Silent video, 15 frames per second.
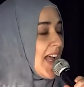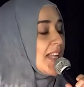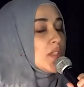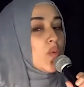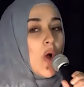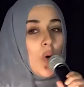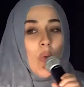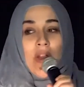That's
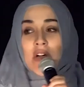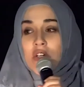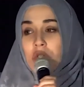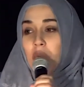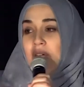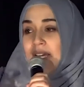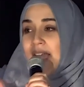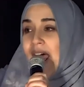what we are
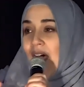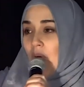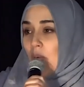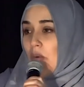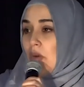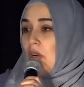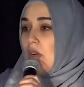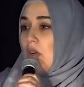doing now.
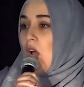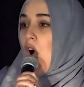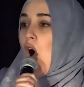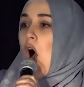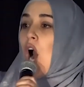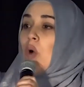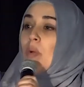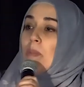
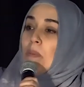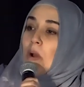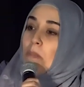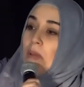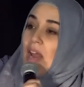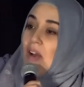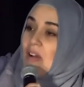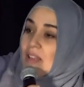Are we
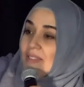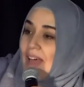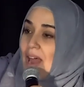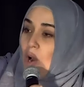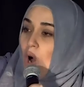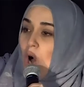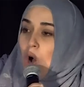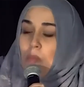preparing that
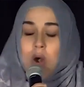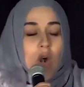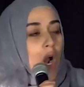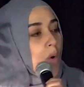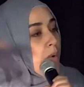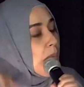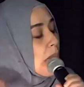home or are we